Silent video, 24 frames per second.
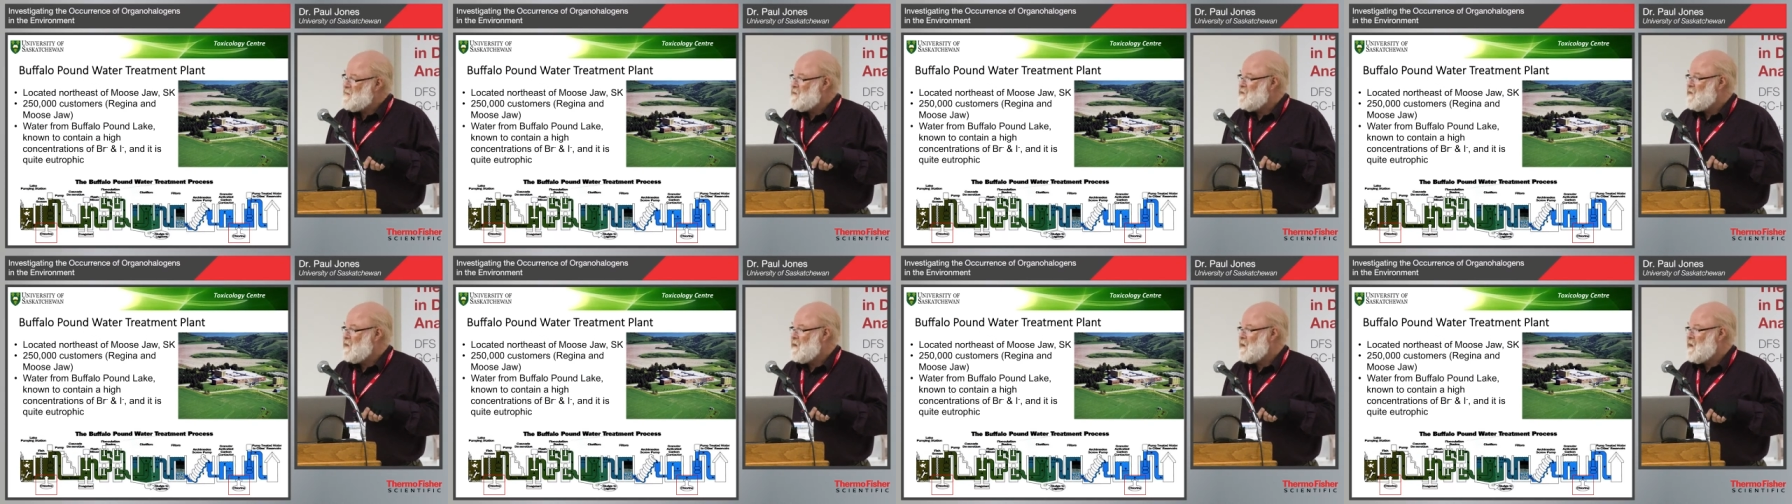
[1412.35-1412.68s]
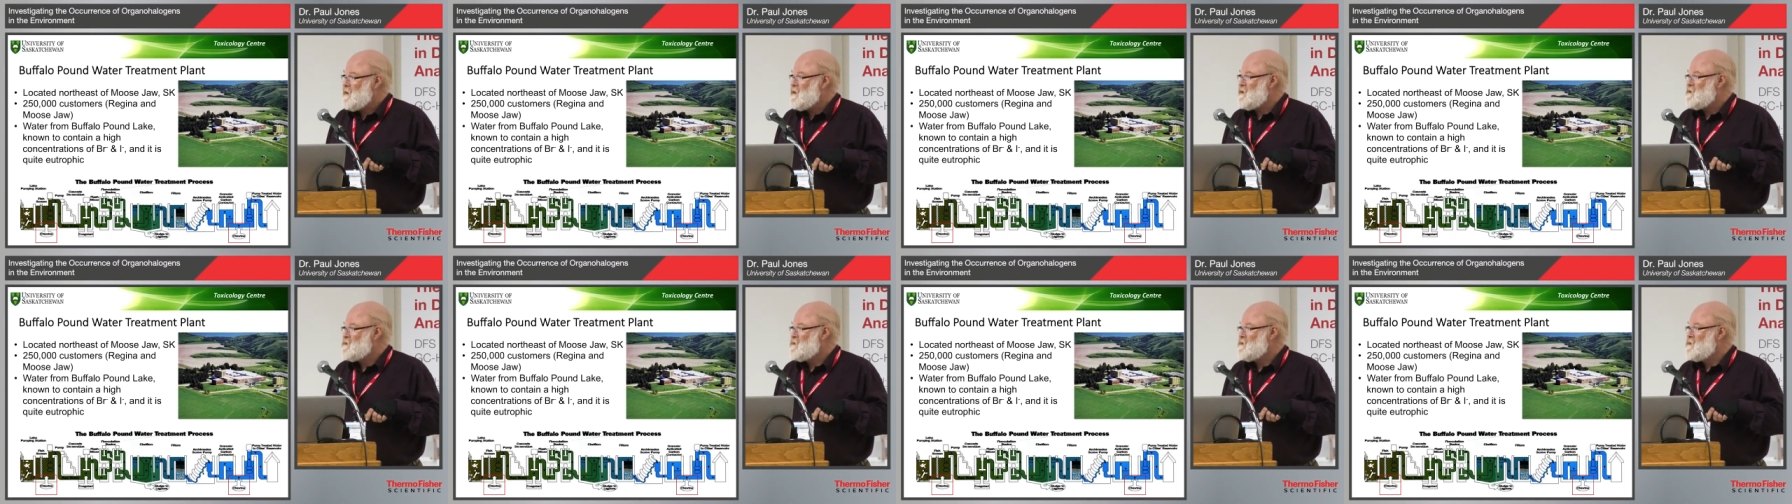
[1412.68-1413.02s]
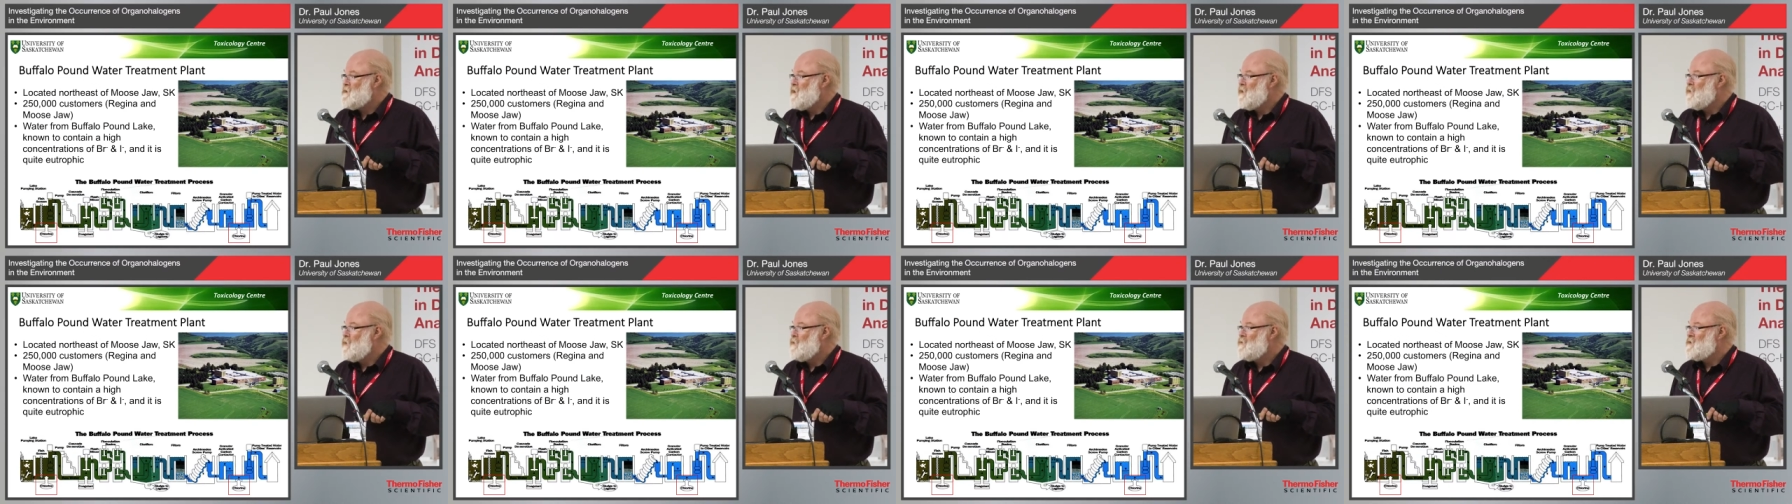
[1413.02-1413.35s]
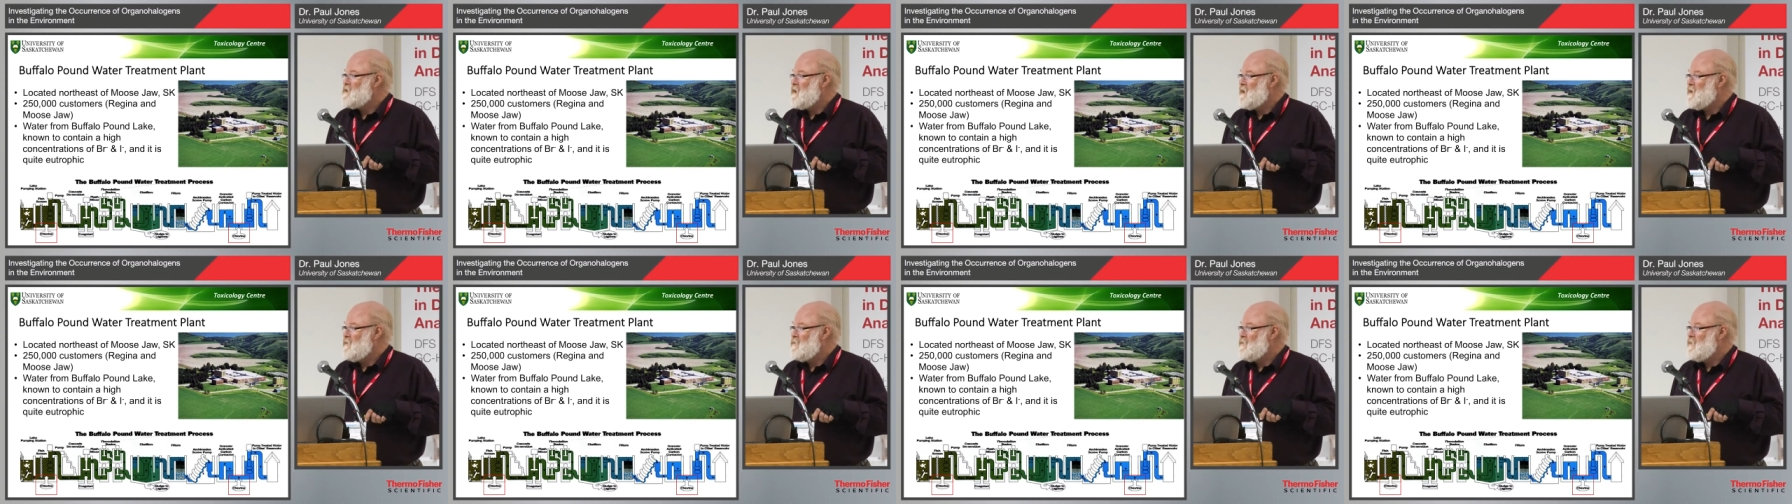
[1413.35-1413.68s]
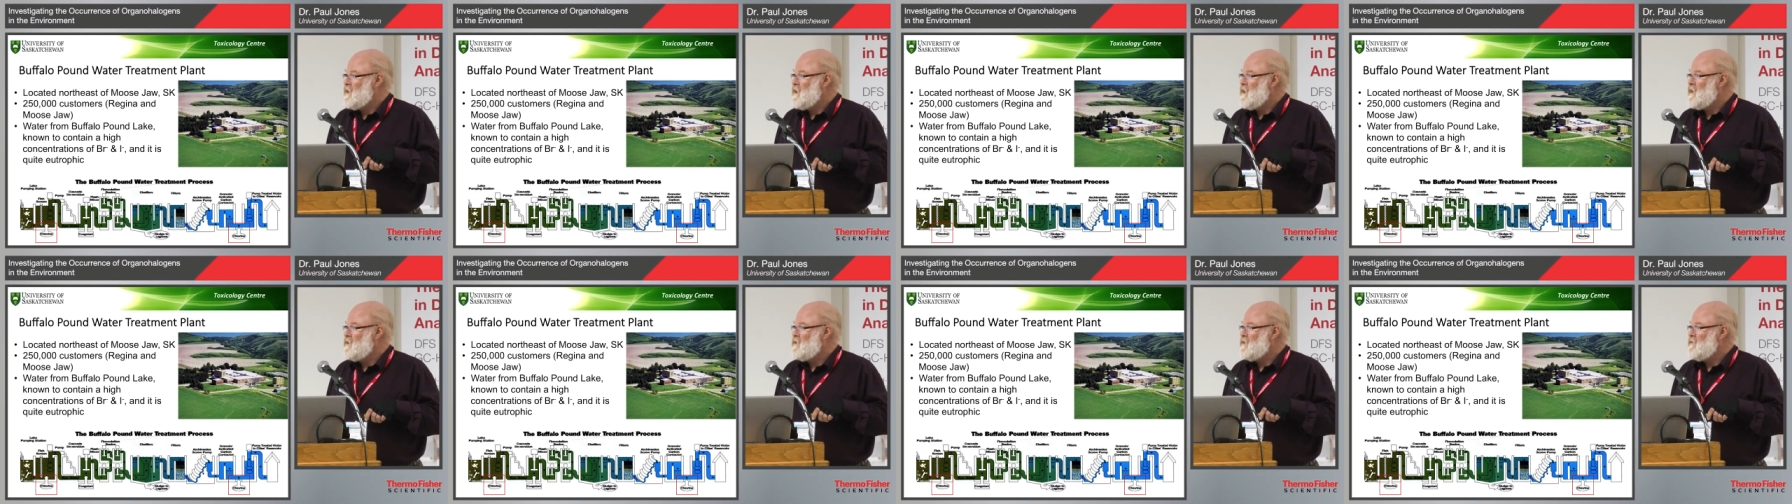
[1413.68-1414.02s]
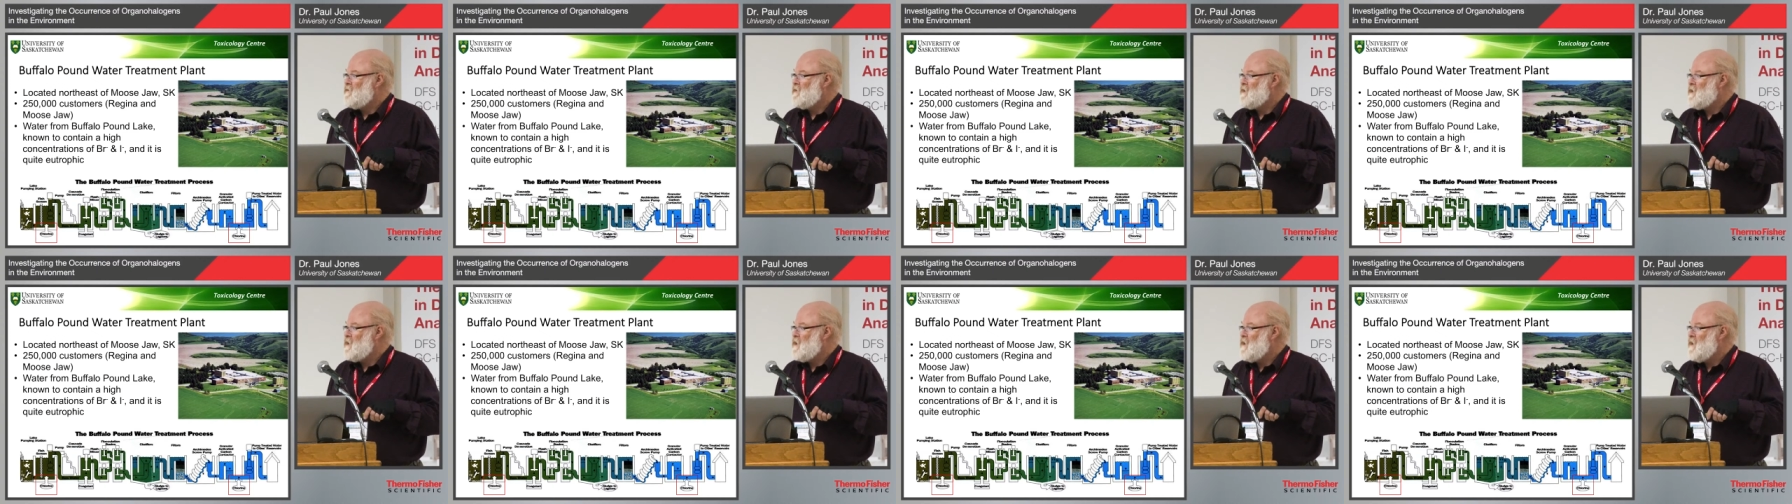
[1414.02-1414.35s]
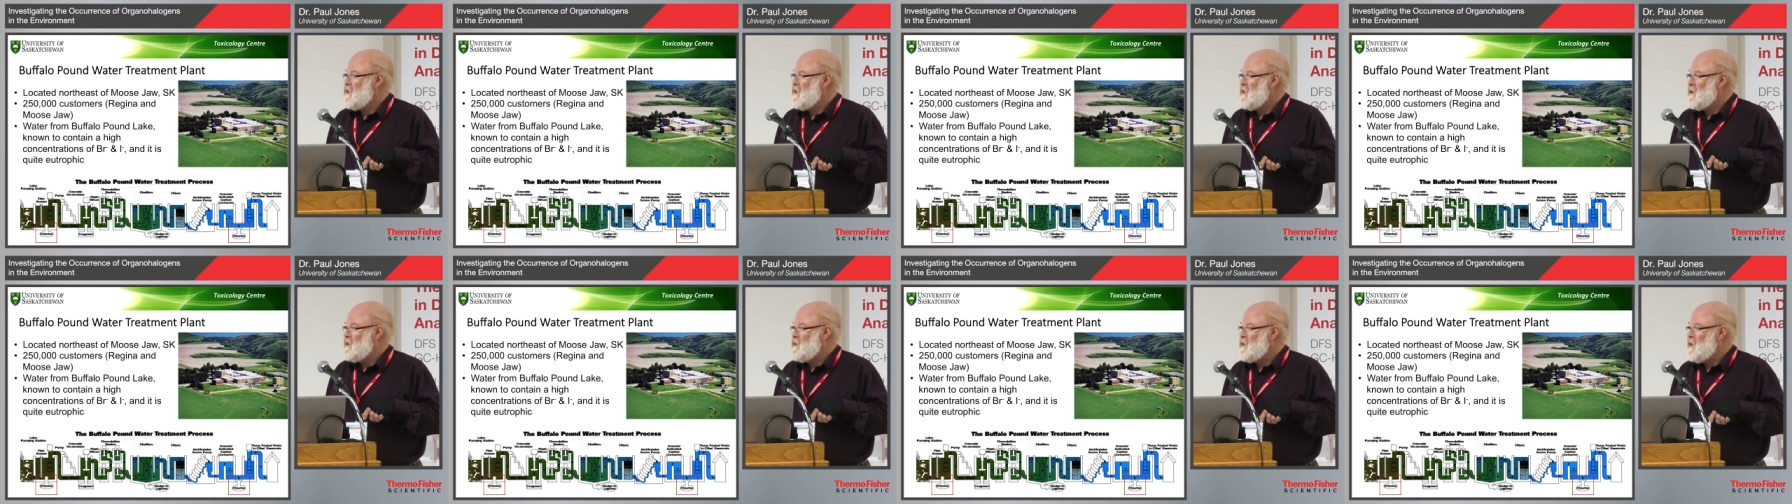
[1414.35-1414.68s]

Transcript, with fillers: in the lake is known to have relatively high